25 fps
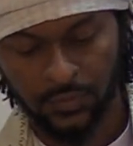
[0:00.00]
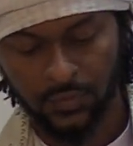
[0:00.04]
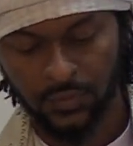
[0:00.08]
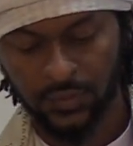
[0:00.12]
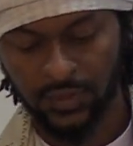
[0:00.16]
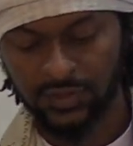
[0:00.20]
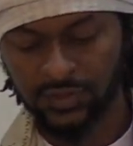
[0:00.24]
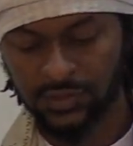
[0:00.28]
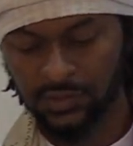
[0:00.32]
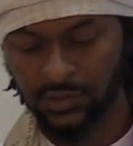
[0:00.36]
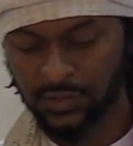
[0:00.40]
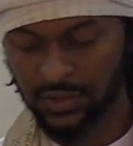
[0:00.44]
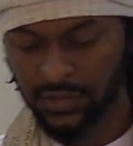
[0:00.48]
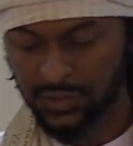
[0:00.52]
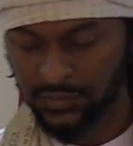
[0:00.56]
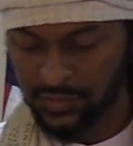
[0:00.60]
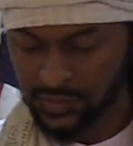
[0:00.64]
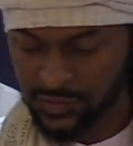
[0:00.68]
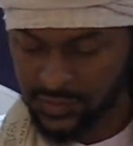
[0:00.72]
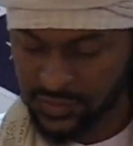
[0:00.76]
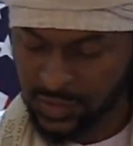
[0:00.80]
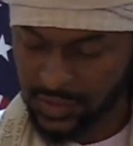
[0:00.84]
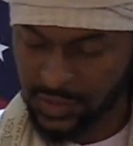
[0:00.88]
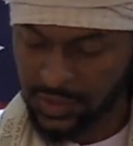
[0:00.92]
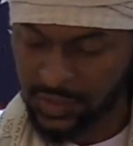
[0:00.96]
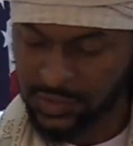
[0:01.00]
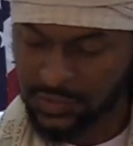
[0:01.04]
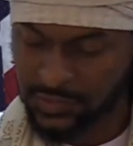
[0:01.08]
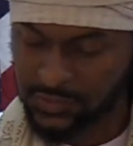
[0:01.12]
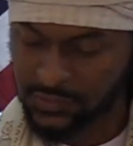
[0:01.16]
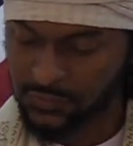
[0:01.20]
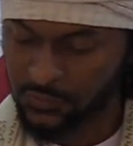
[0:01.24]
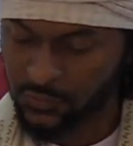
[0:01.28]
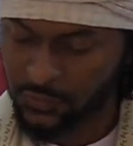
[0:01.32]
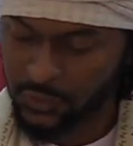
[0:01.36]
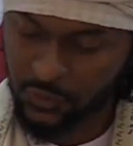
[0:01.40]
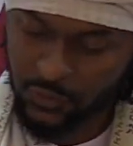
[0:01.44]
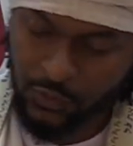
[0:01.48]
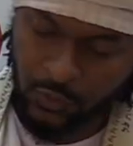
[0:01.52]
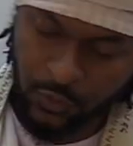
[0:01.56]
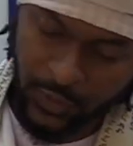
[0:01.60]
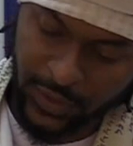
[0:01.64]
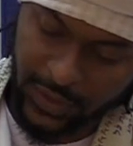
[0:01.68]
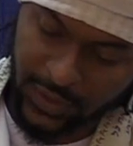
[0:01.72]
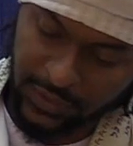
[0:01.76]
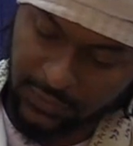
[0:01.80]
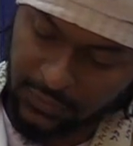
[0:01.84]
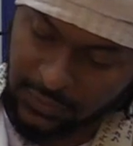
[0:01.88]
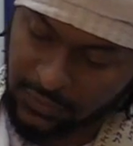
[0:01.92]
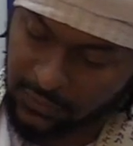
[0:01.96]
Let's look at disease real
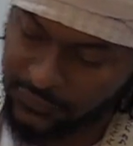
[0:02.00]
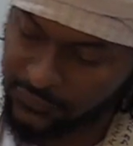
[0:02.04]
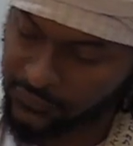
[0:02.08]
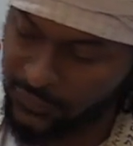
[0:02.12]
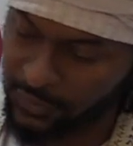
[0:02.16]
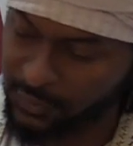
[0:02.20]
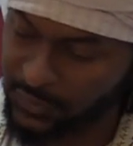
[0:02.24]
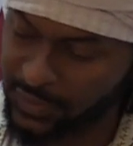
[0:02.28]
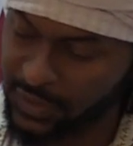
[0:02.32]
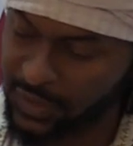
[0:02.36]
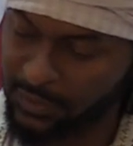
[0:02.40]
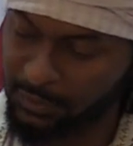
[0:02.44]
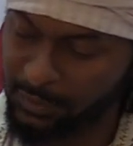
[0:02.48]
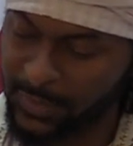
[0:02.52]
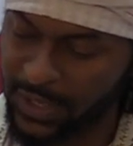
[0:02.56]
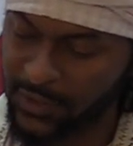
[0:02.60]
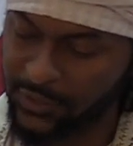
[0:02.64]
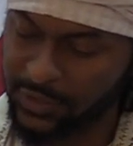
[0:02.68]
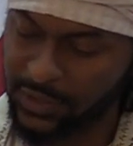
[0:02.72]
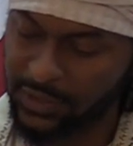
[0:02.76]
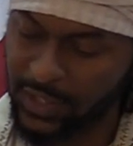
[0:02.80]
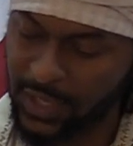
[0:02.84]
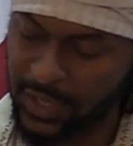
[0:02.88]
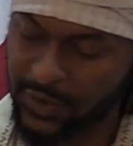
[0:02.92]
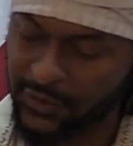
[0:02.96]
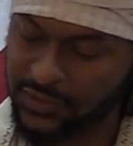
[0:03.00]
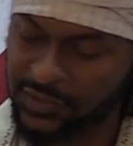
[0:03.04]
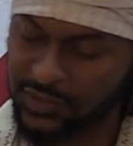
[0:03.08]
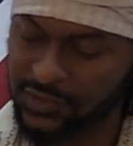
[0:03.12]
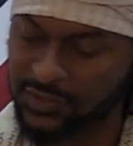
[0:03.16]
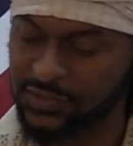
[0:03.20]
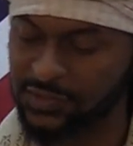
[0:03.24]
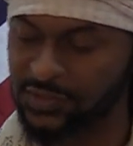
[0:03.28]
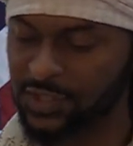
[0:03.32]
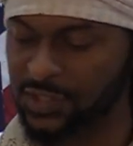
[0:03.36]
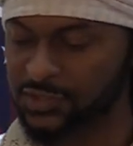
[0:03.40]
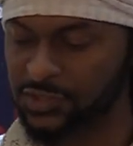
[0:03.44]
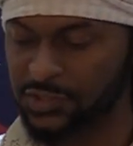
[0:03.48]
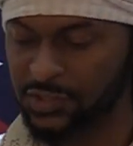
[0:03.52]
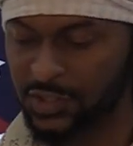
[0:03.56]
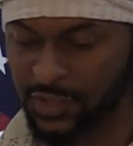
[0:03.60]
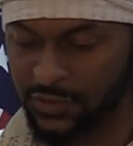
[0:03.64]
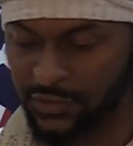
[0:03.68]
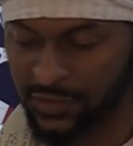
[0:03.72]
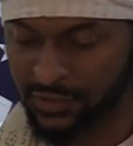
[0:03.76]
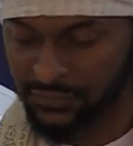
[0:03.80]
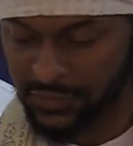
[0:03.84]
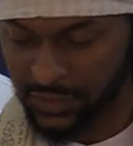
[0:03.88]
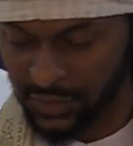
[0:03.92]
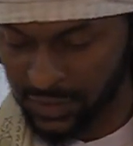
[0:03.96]
quick from the American Heritage
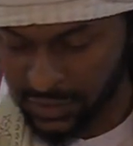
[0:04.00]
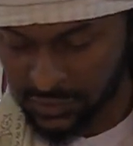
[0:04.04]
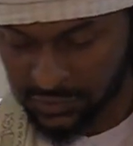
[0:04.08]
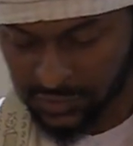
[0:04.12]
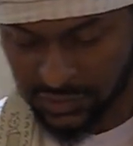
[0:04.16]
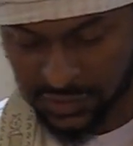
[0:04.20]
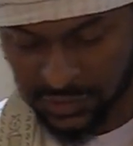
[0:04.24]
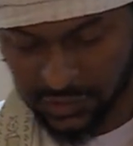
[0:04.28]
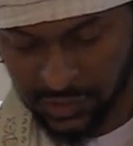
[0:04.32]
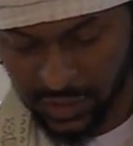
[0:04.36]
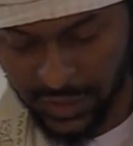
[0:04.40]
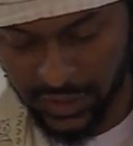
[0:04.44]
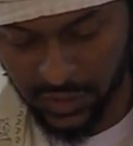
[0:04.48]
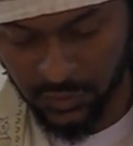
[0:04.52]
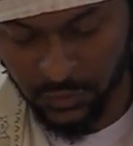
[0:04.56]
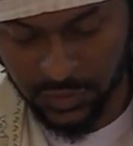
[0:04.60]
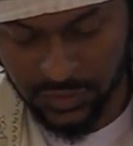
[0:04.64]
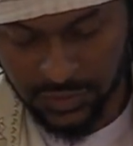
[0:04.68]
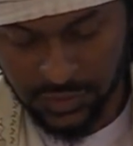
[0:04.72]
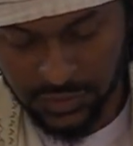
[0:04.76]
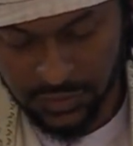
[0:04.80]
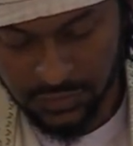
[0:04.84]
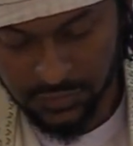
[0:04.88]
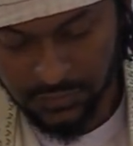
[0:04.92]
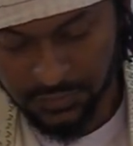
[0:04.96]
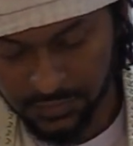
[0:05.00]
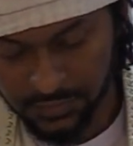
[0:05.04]
Dictionary of the English Language.